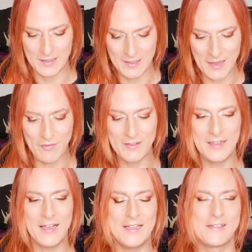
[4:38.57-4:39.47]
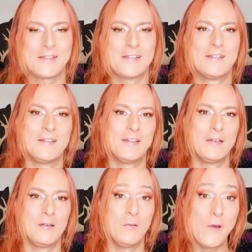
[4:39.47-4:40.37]
Nevertheless,
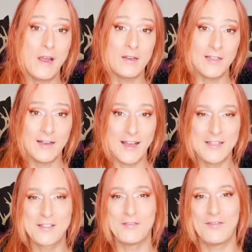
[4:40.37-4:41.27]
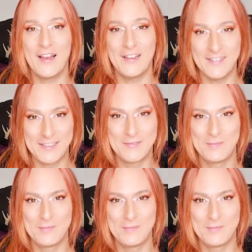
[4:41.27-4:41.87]
we are the knights of light.